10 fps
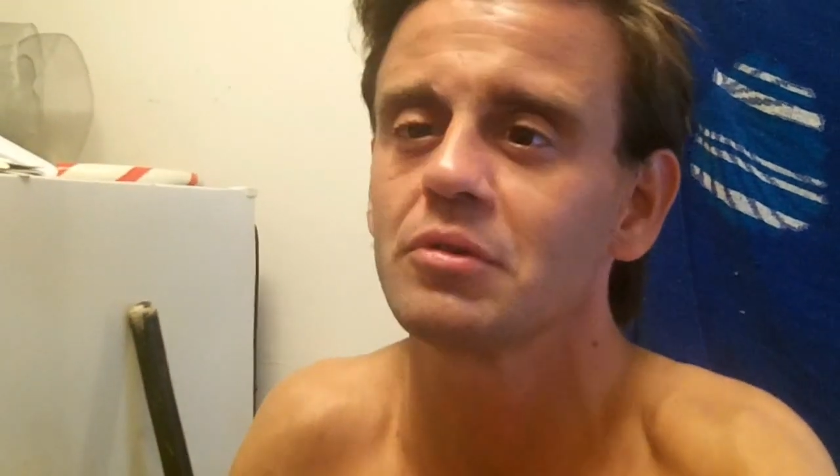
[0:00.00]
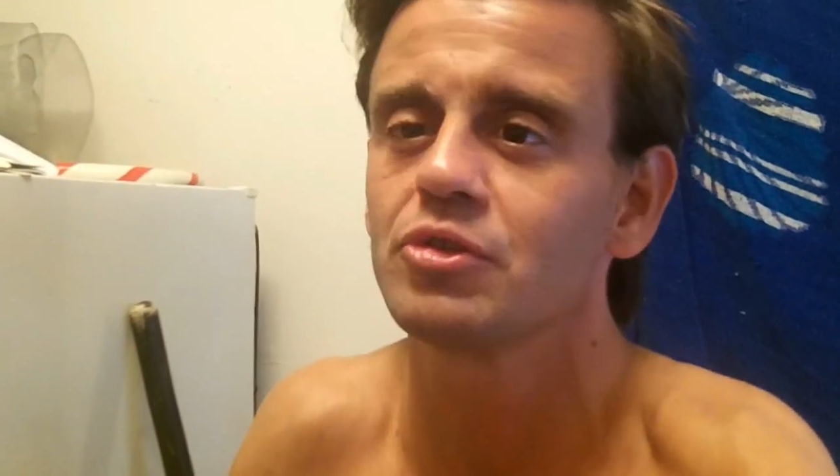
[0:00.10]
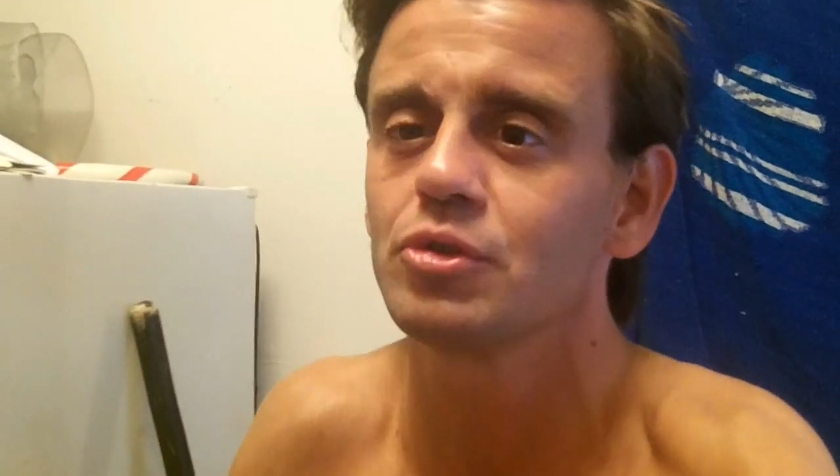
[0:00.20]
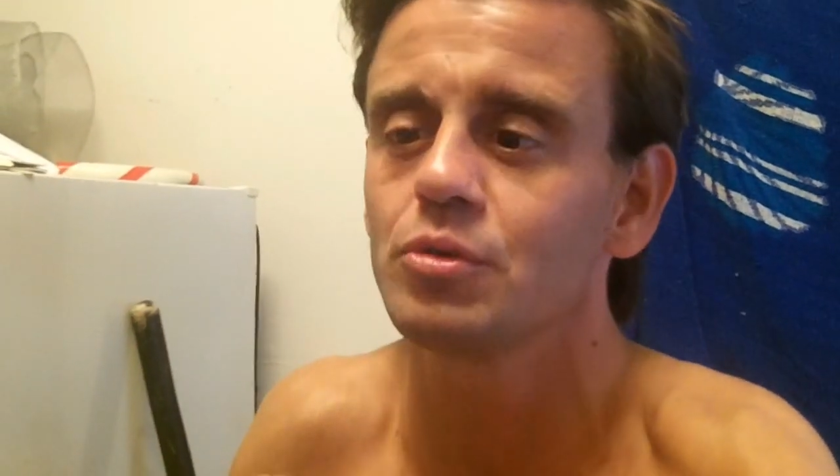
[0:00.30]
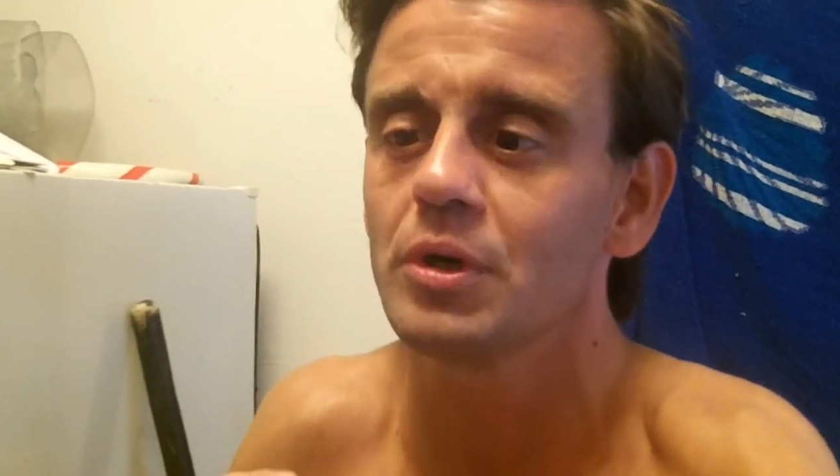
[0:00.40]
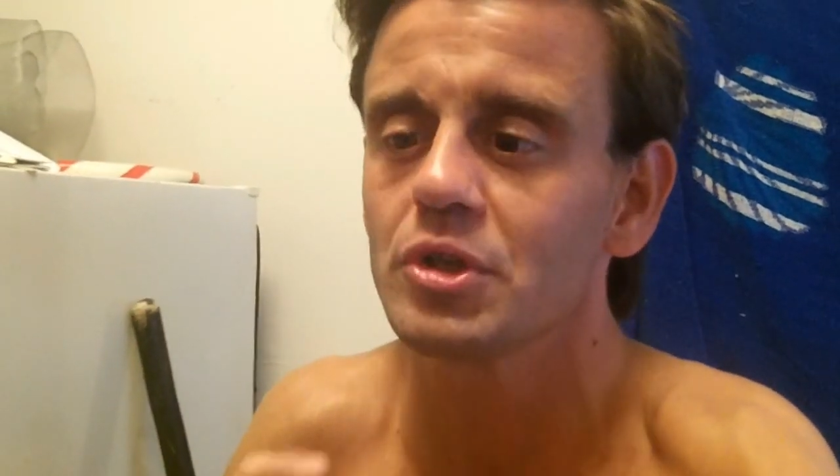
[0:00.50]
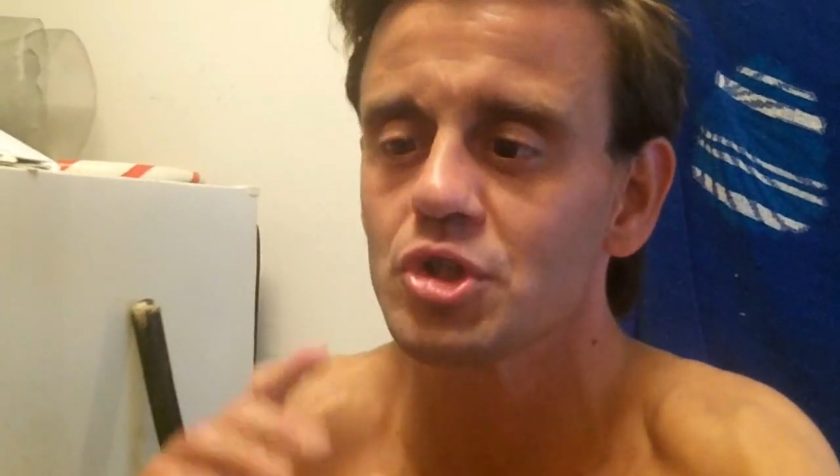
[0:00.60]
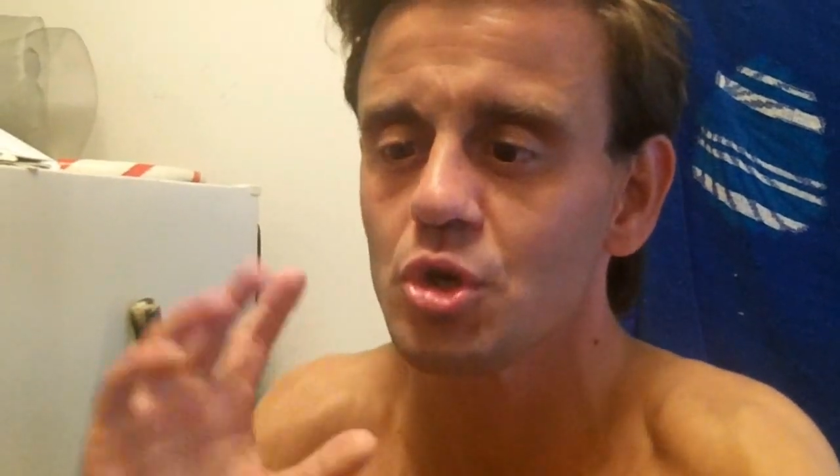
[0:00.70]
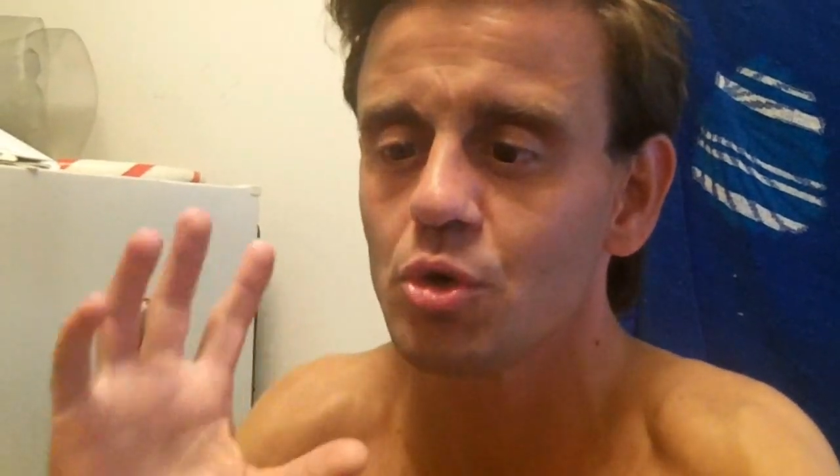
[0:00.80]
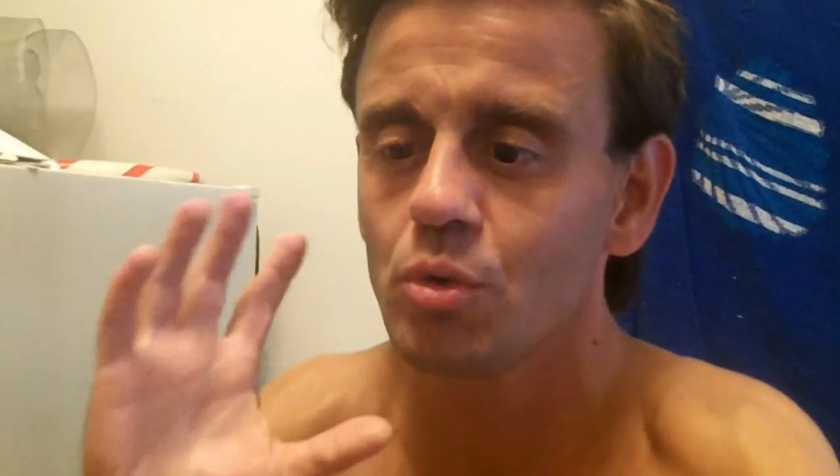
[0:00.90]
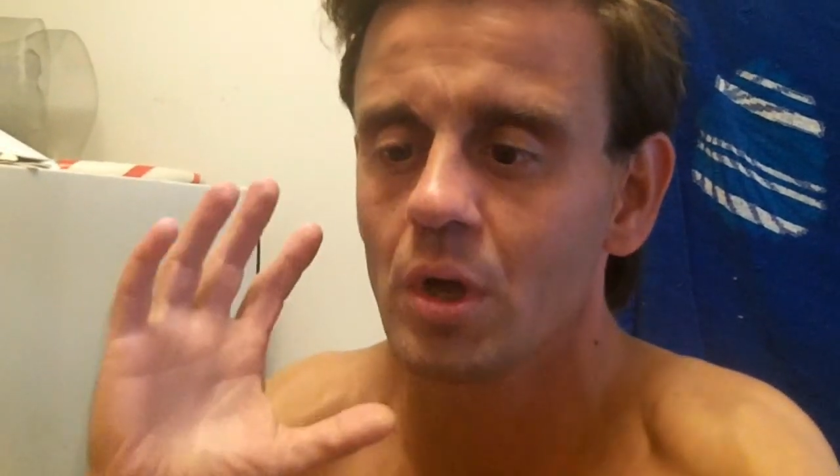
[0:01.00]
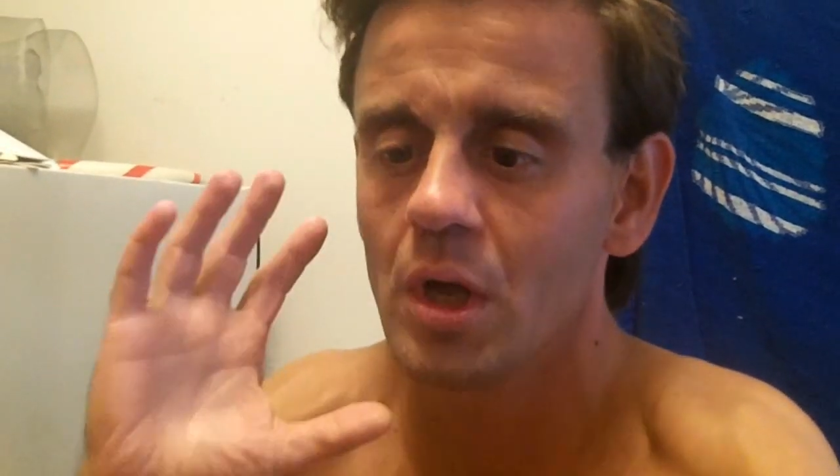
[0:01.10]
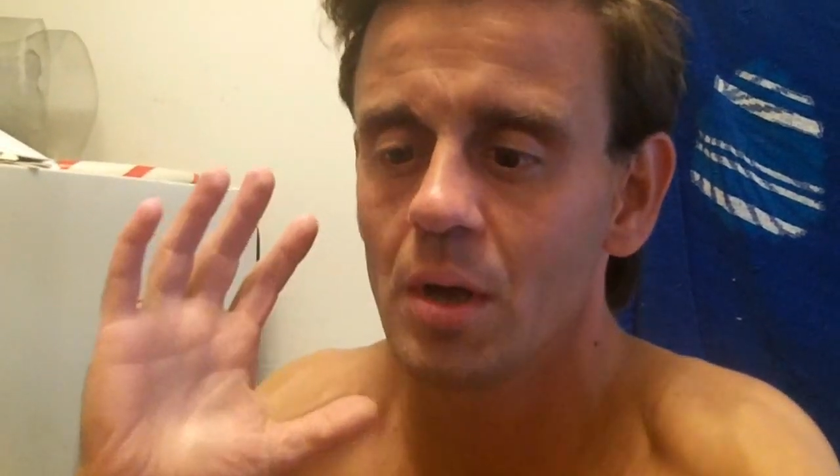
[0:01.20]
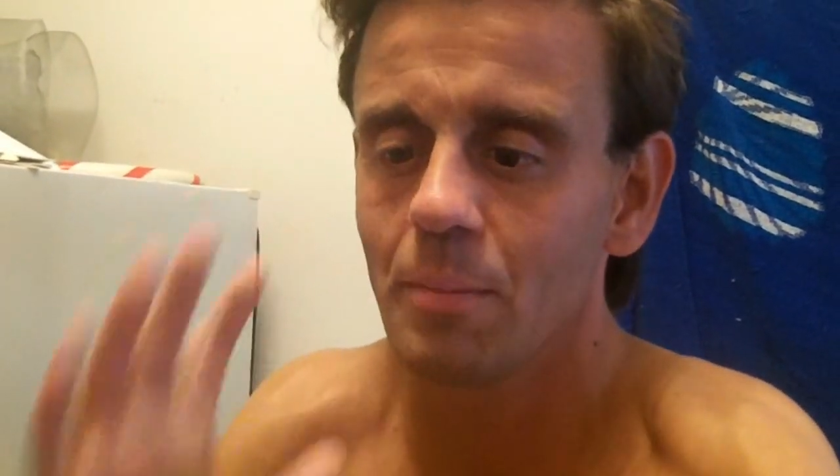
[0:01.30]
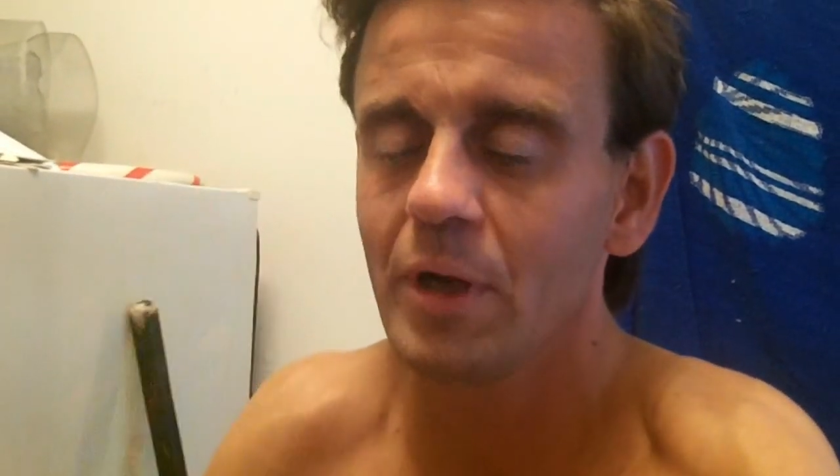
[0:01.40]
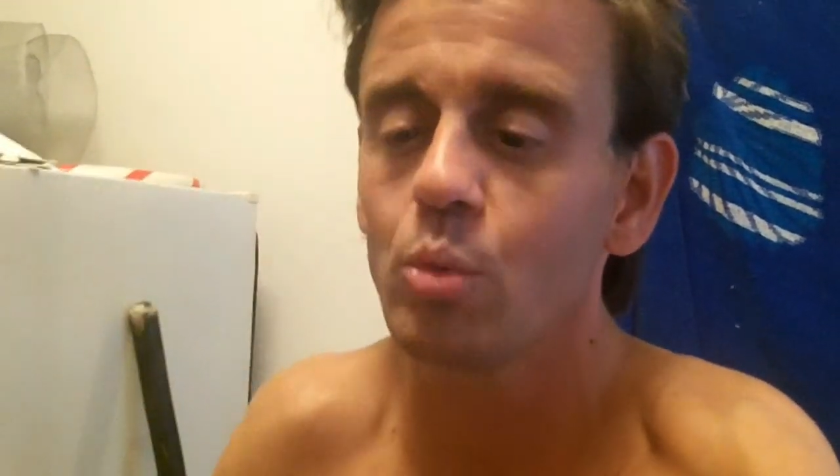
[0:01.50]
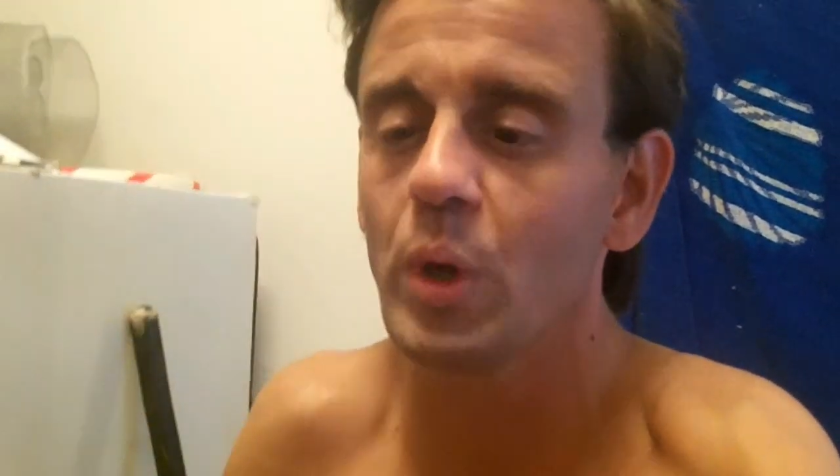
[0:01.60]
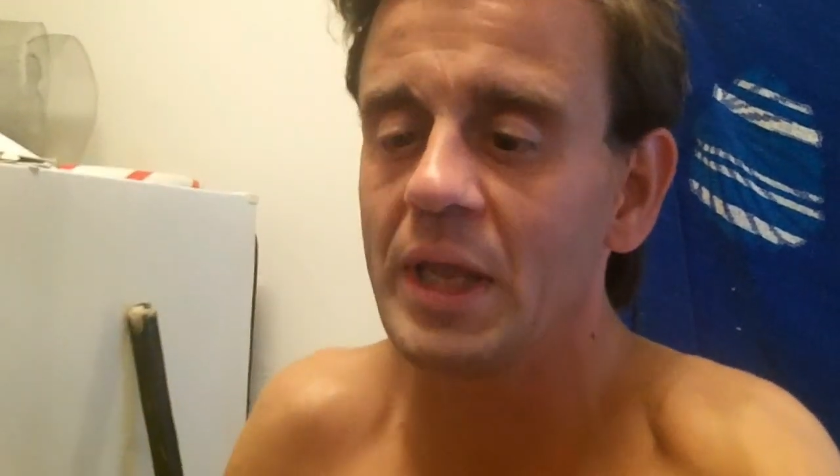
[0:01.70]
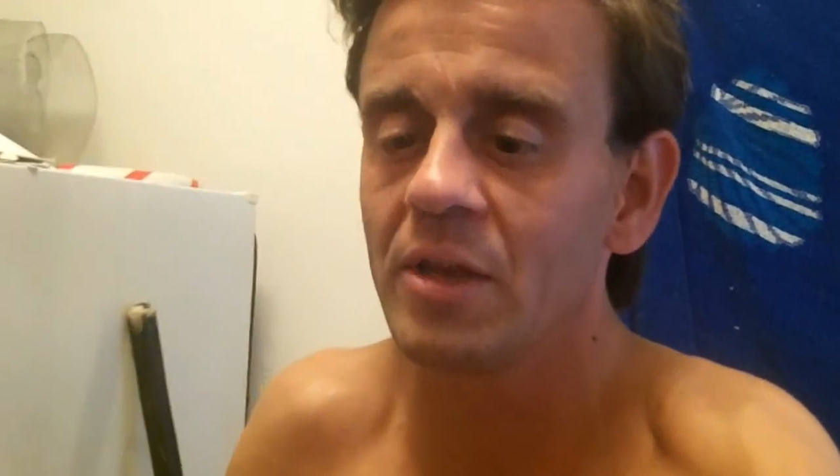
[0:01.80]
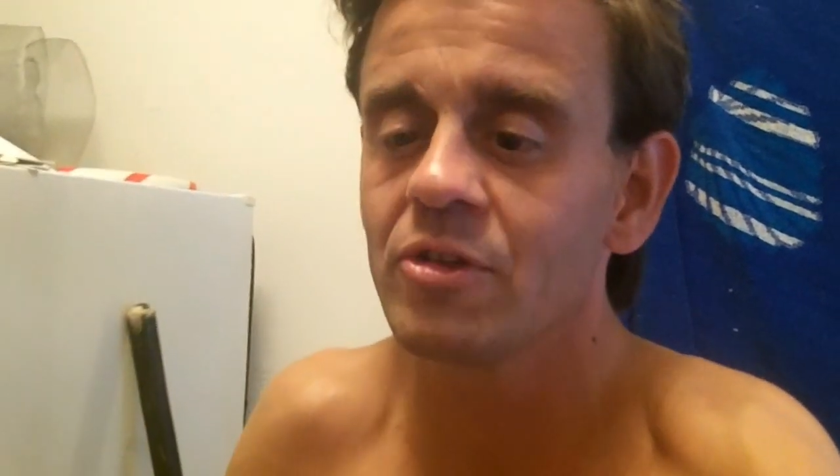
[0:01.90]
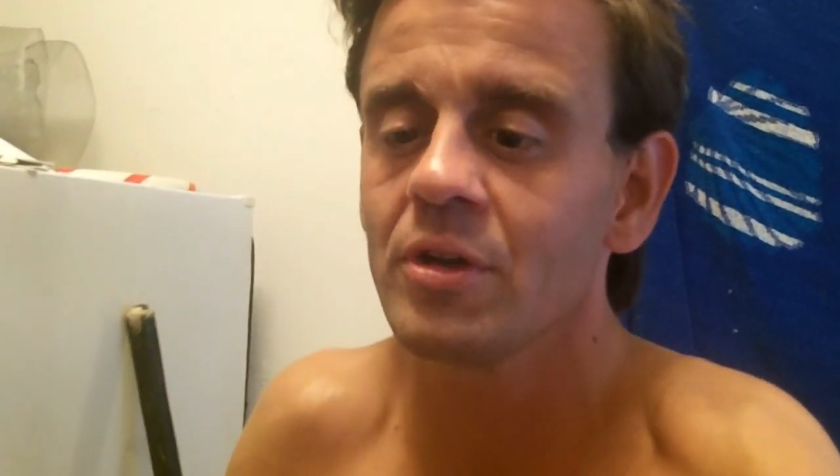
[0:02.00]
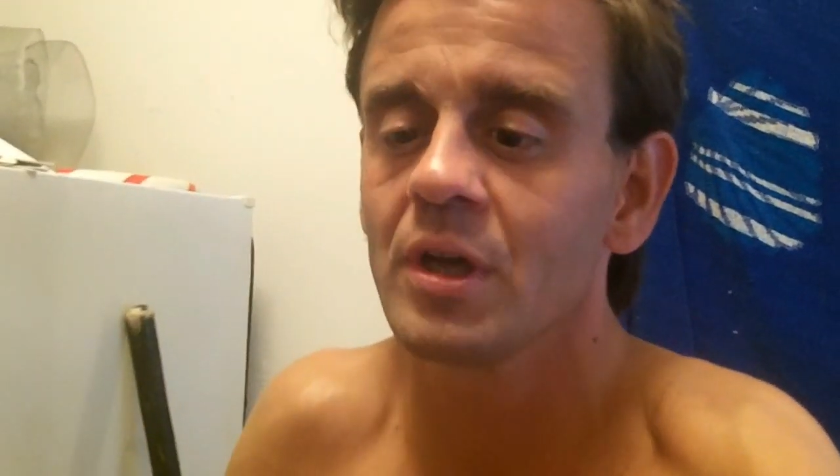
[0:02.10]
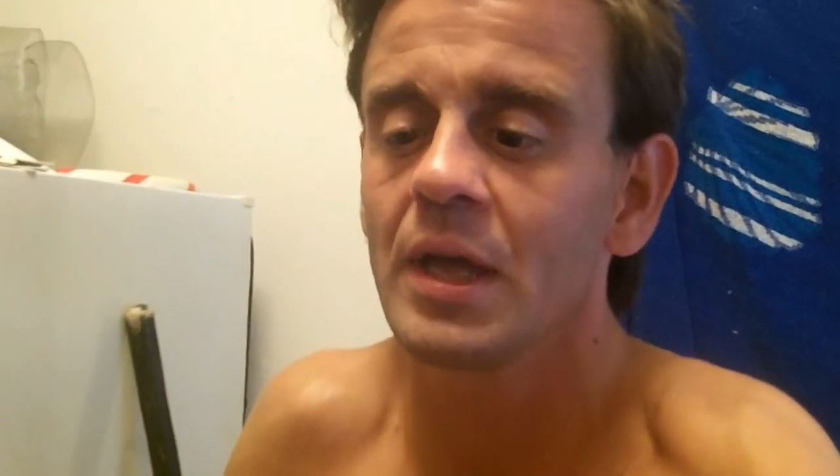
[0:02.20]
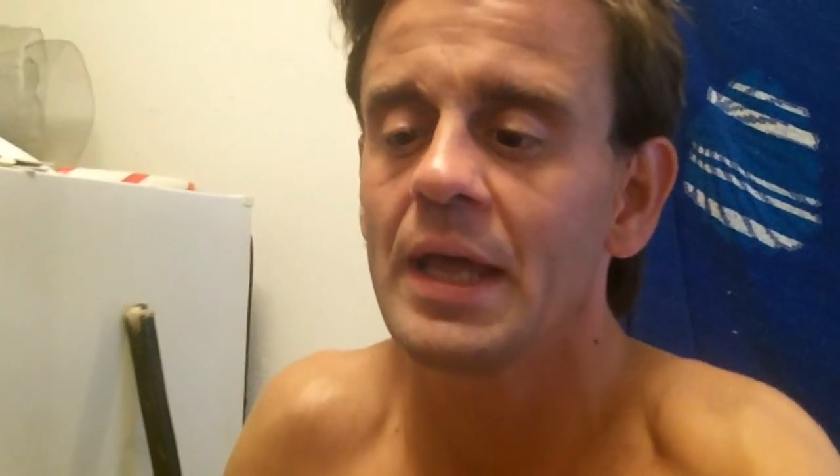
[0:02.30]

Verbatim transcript: to show my weight,